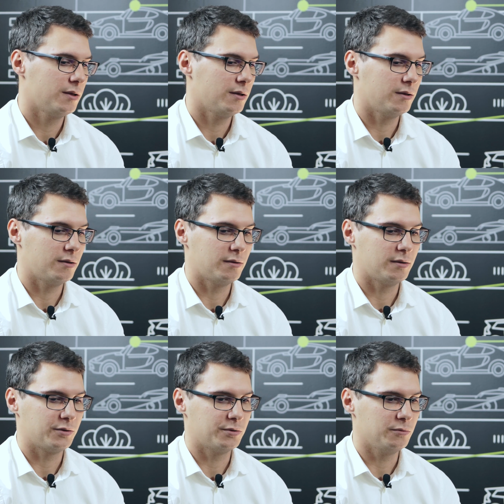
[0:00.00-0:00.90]

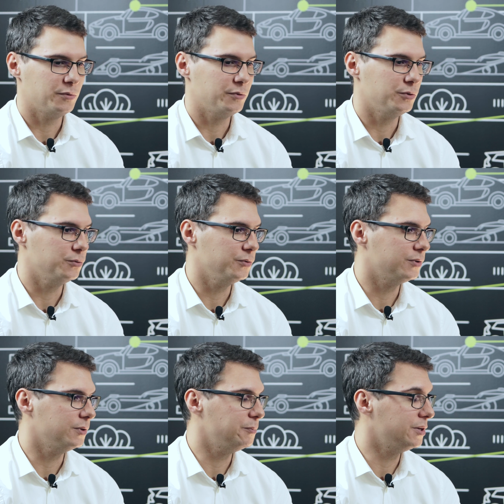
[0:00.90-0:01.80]
Actually, we use
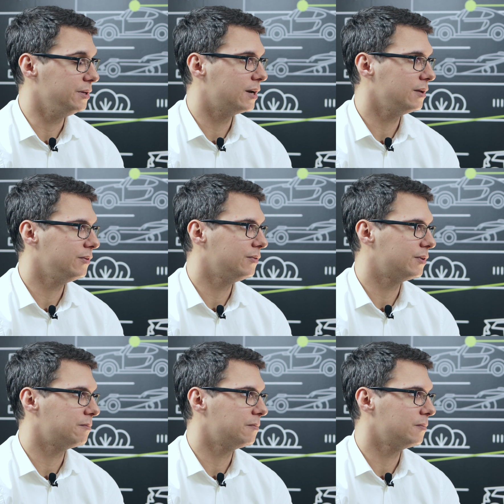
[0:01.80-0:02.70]
the PKI
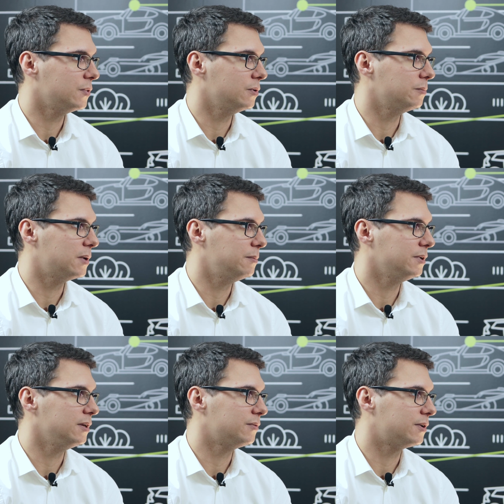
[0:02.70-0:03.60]
system, the
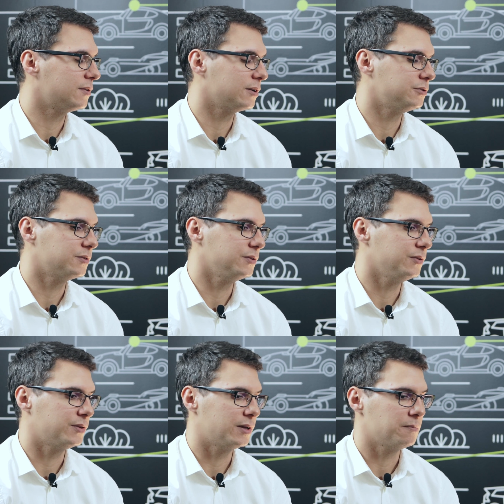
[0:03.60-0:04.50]
public infrastructure
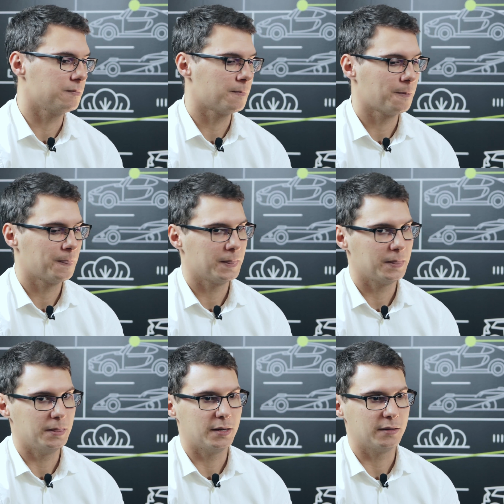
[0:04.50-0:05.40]
system,
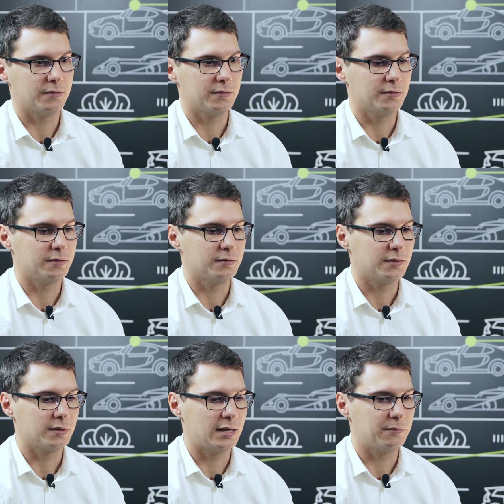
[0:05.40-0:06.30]

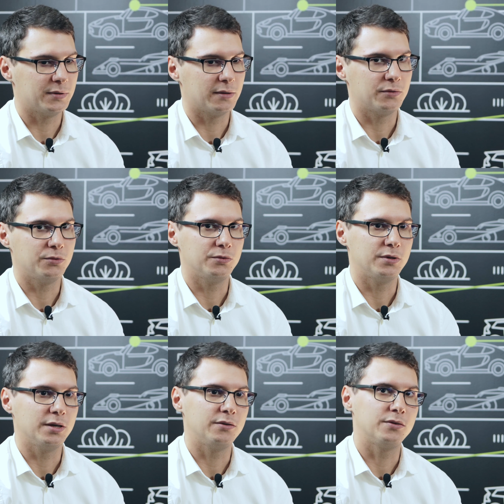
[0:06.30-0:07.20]
that helps us to
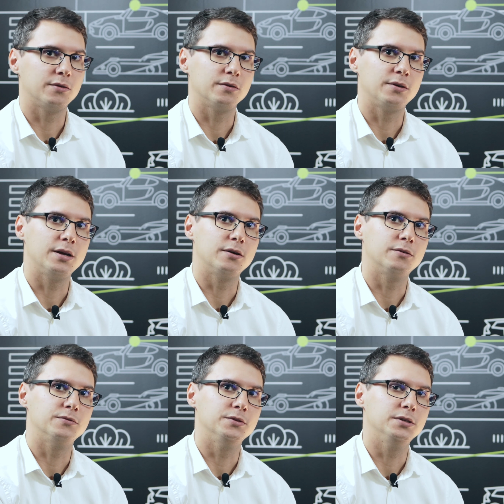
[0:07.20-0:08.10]
take care
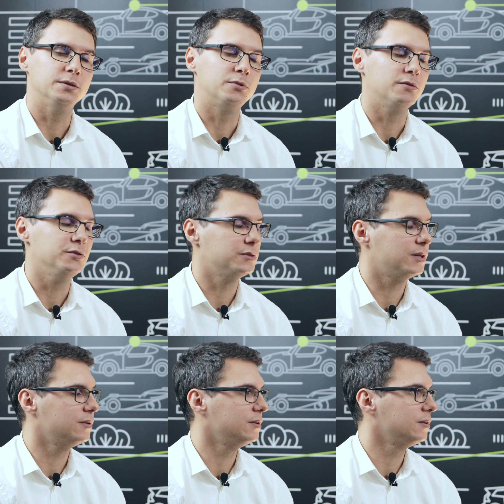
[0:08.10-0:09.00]
of the provision
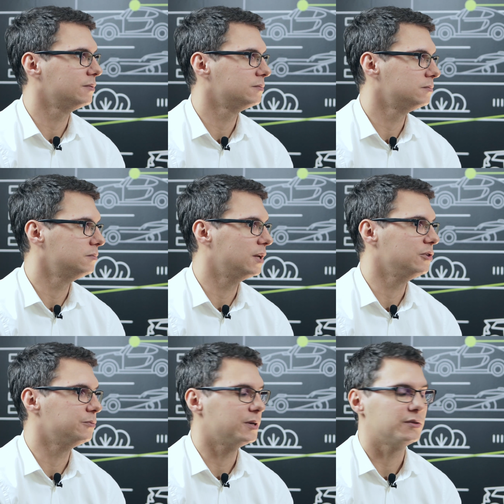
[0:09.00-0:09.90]
and the
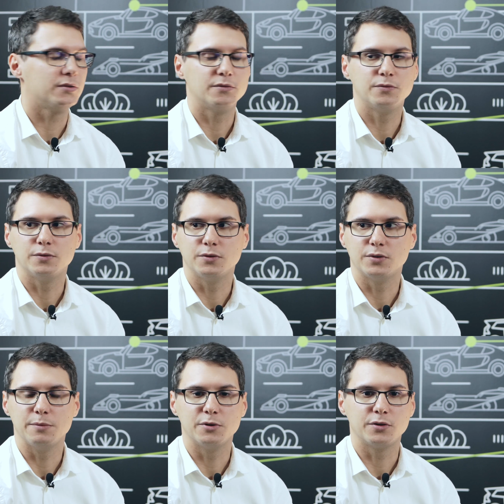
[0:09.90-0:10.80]
management of
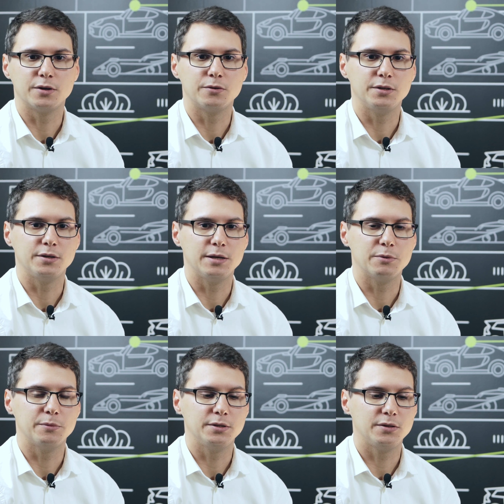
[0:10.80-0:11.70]
cybersecurity
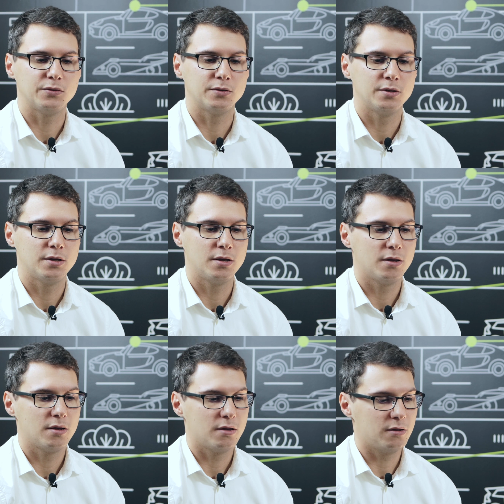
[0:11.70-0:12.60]
capabilities
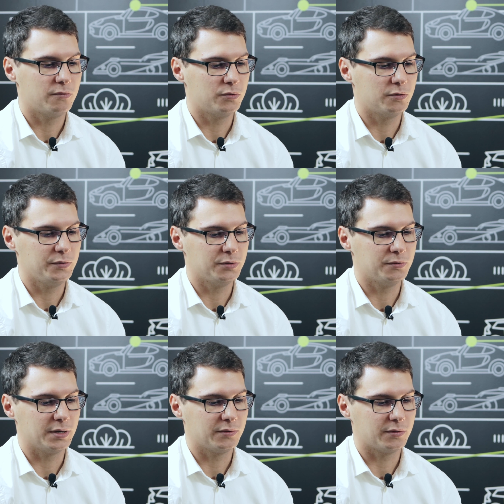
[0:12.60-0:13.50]
for
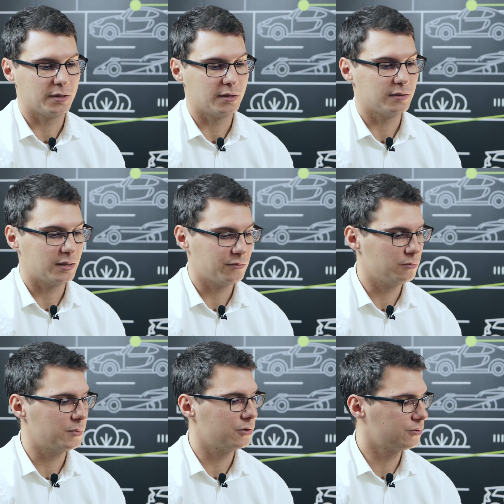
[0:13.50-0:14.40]
V2X. And as you
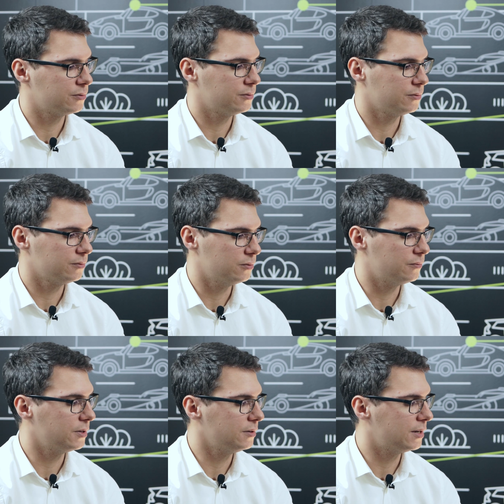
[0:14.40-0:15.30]
mentioned, you are
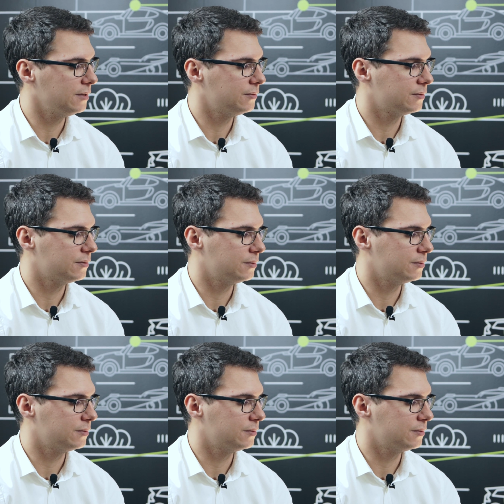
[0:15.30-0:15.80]
very right.